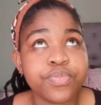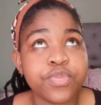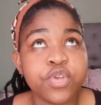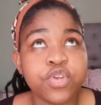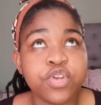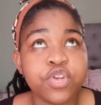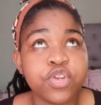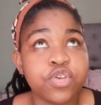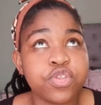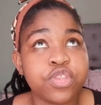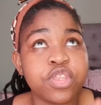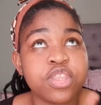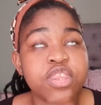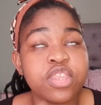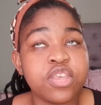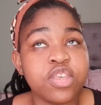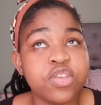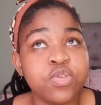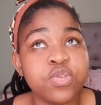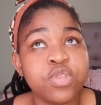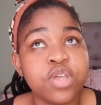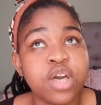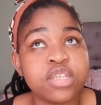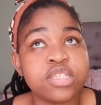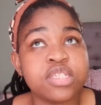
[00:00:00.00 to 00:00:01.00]
No, not the
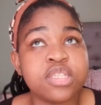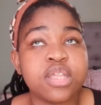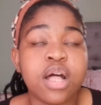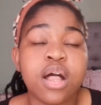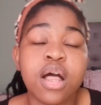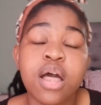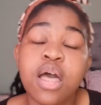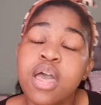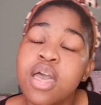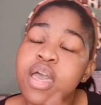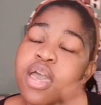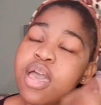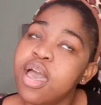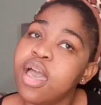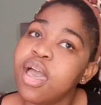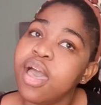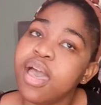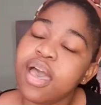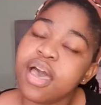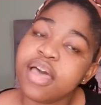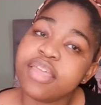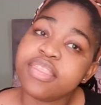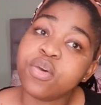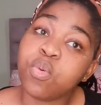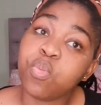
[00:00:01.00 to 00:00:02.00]
youth hostel.
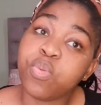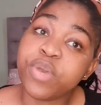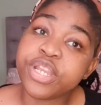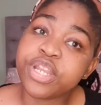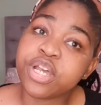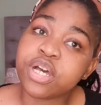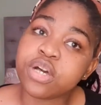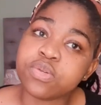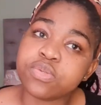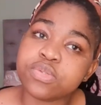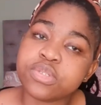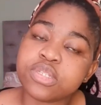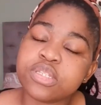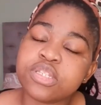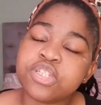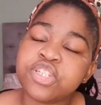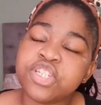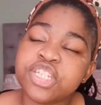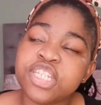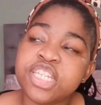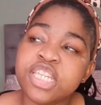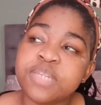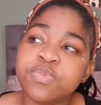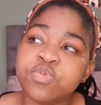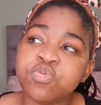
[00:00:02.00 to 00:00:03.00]
The widows,
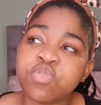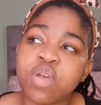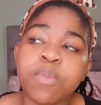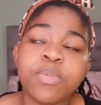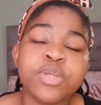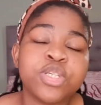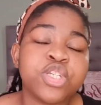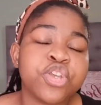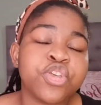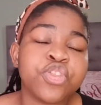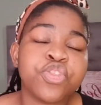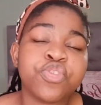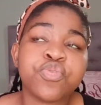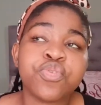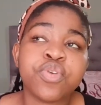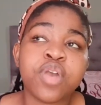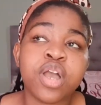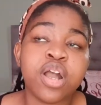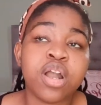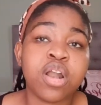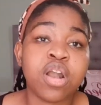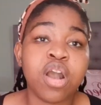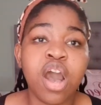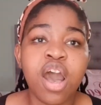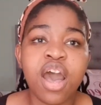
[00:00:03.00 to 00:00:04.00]
she keeps rummaging through
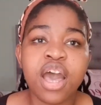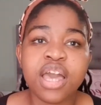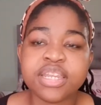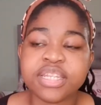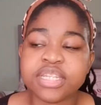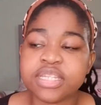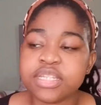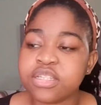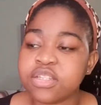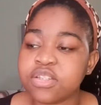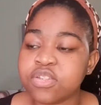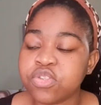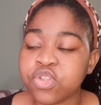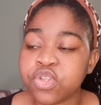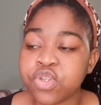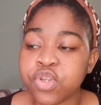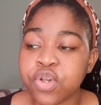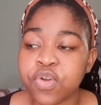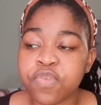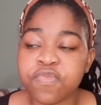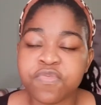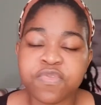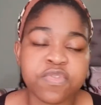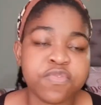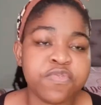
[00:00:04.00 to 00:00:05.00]
her garden, you
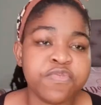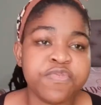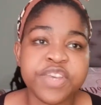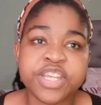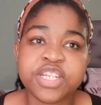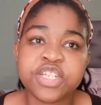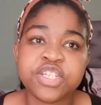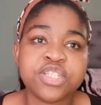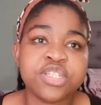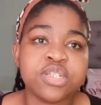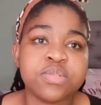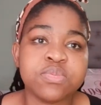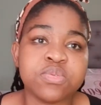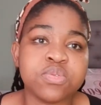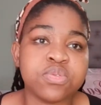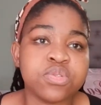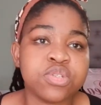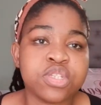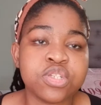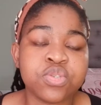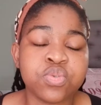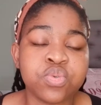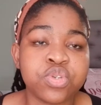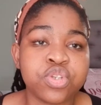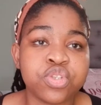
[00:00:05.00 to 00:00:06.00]
know, for
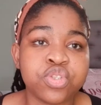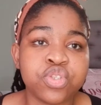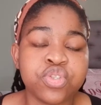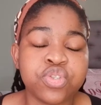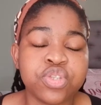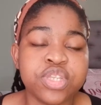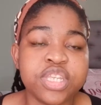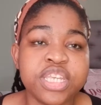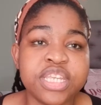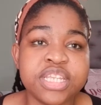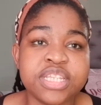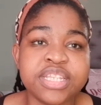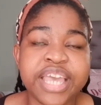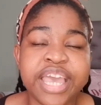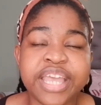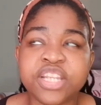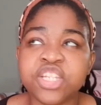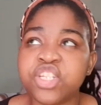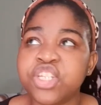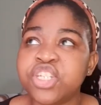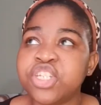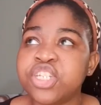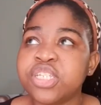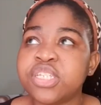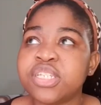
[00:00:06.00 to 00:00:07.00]
vegetables in order to eat.
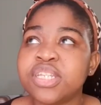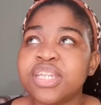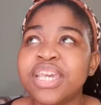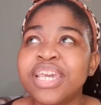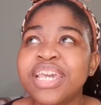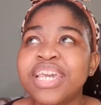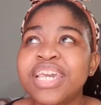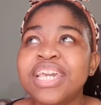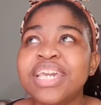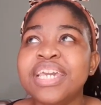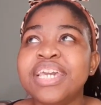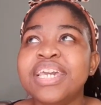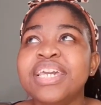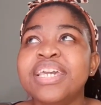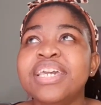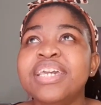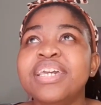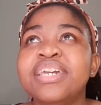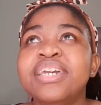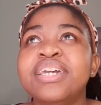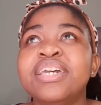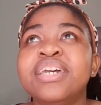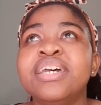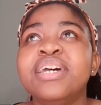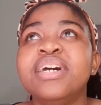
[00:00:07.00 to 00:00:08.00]
And she just,
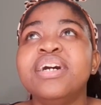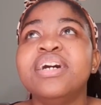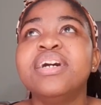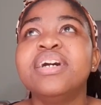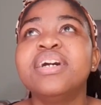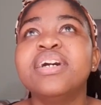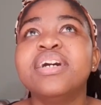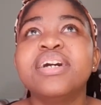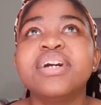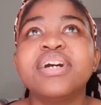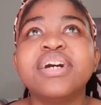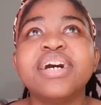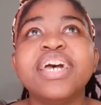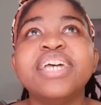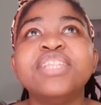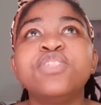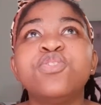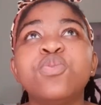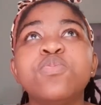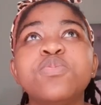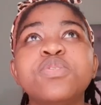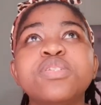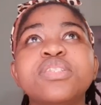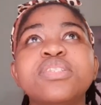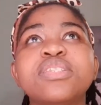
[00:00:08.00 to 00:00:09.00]

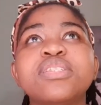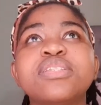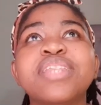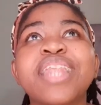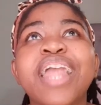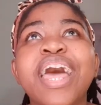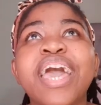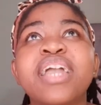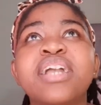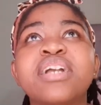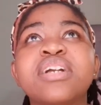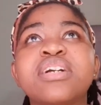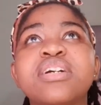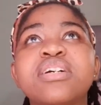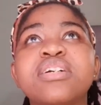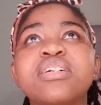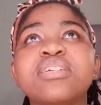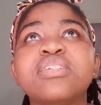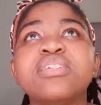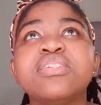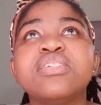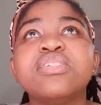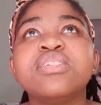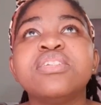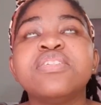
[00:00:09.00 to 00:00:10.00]
it's almost like
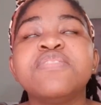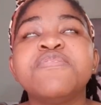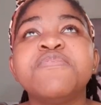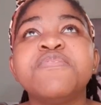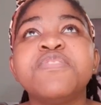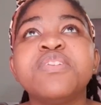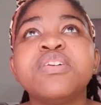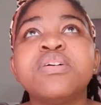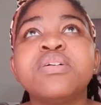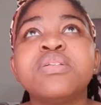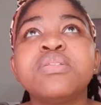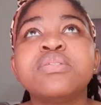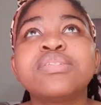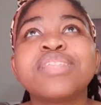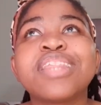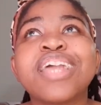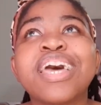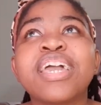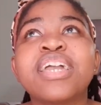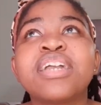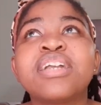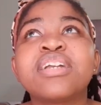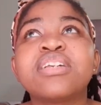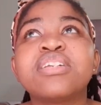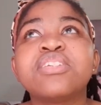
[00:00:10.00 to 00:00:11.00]
she feels
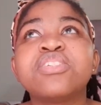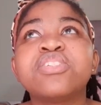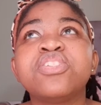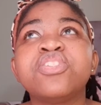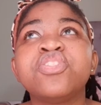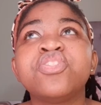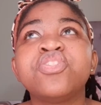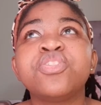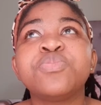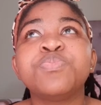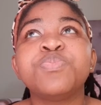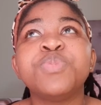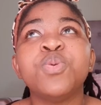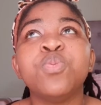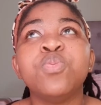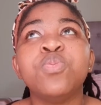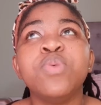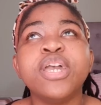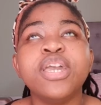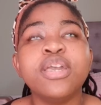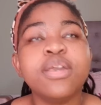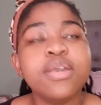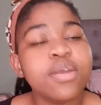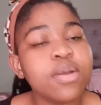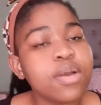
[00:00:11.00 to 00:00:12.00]
like she should be
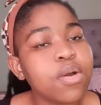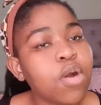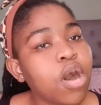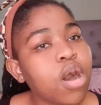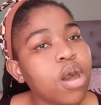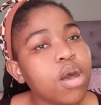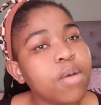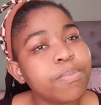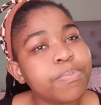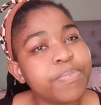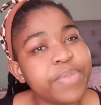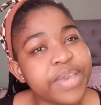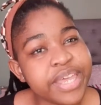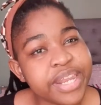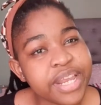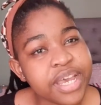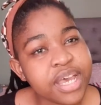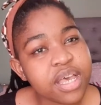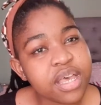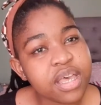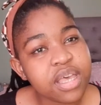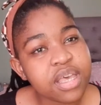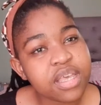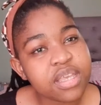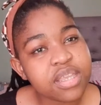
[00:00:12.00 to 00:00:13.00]
way
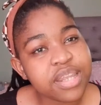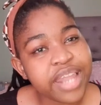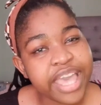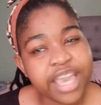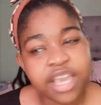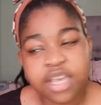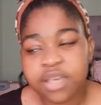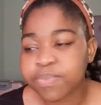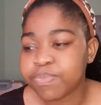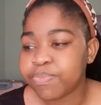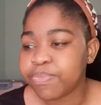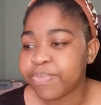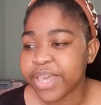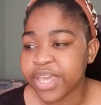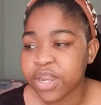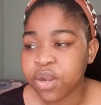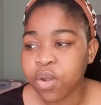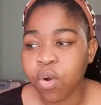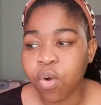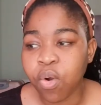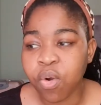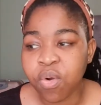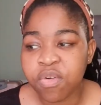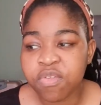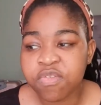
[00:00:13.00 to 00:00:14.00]
better, like better
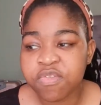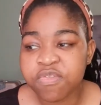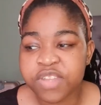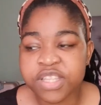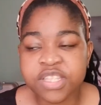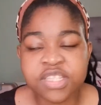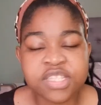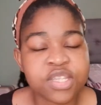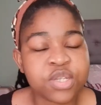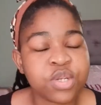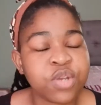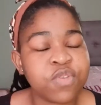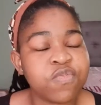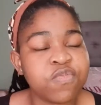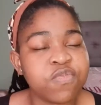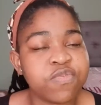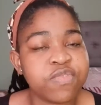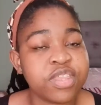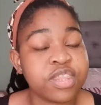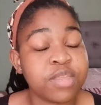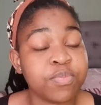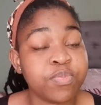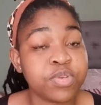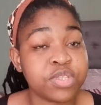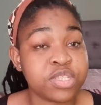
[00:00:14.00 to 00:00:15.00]
off instead of
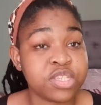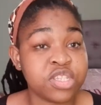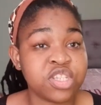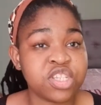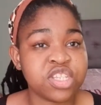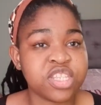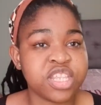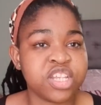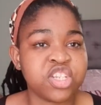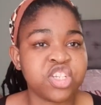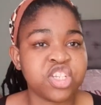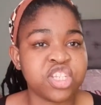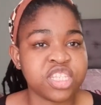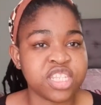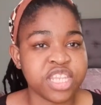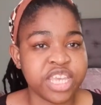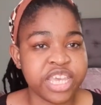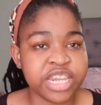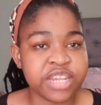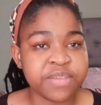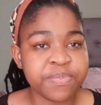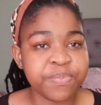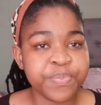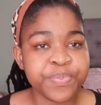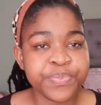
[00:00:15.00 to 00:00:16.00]
the position that she's
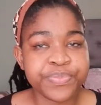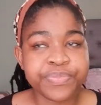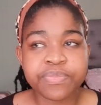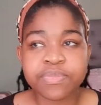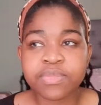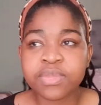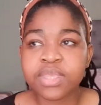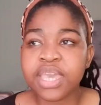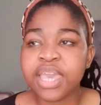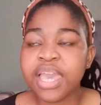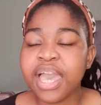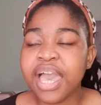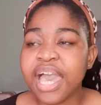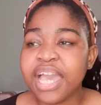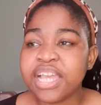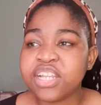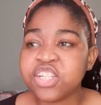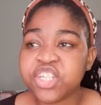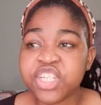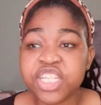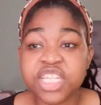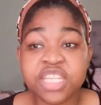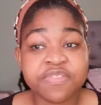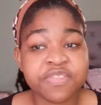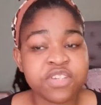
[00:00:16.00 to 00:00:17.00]
in.
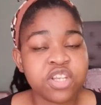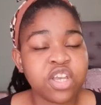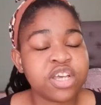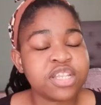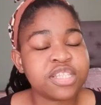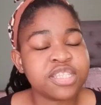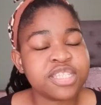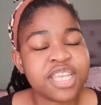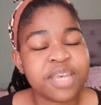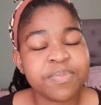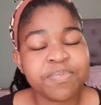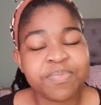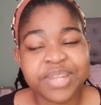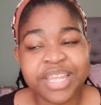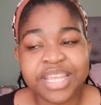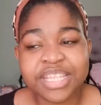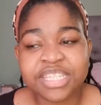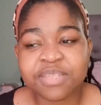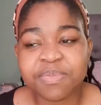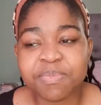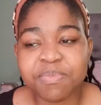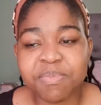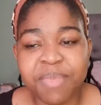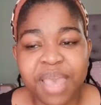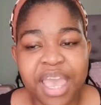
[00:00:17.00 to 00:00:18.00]
And she even
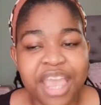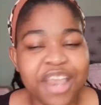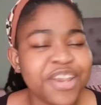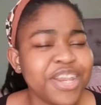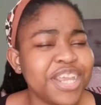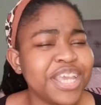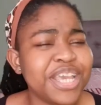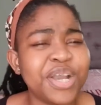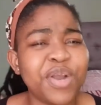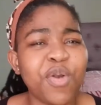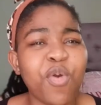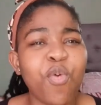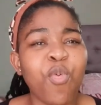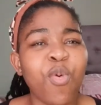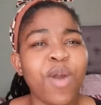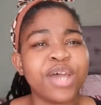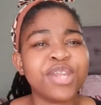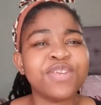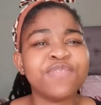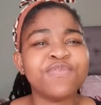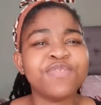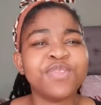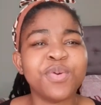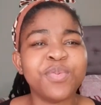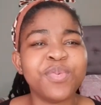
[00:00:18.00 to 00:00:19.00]
contemplates marrying
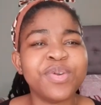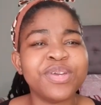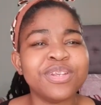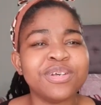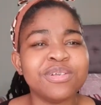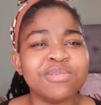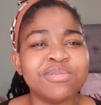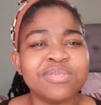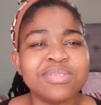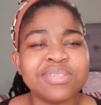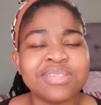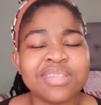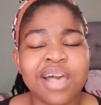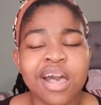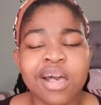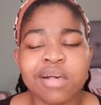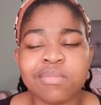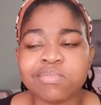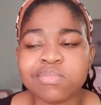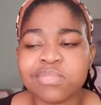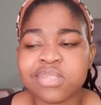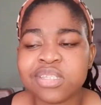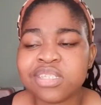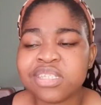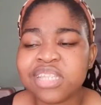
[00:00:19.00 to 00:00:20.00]
one of the widow's
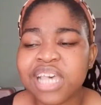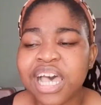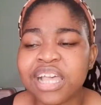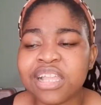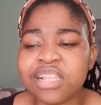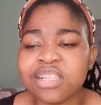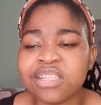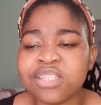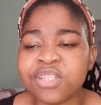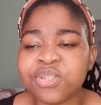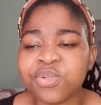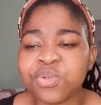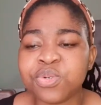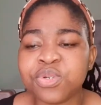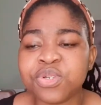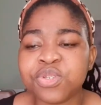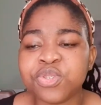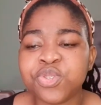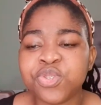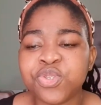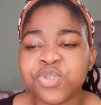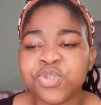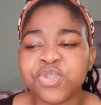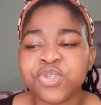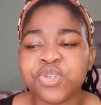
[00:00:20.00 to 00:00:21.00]
sons in
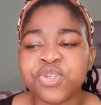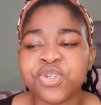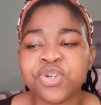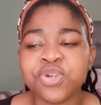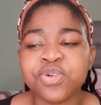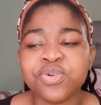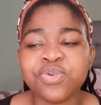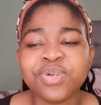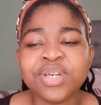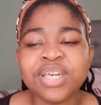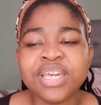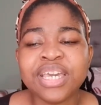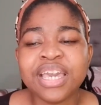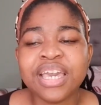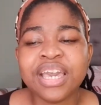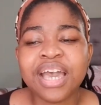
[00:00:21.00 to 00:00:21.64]
order to, you know,